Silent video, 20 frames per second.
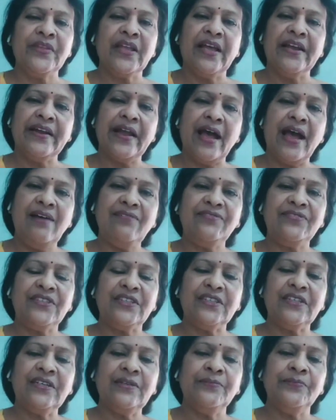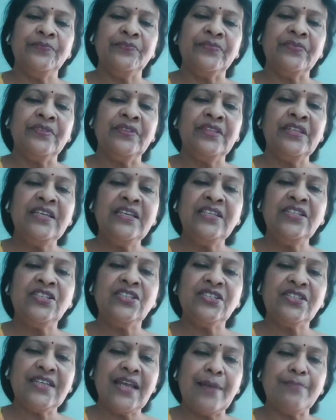And after
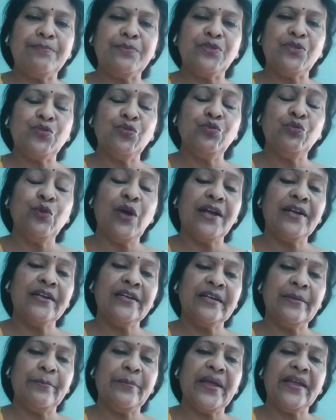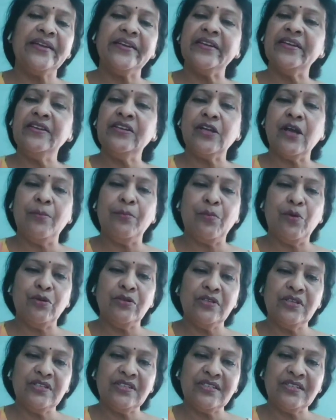these steps, we are dependent upon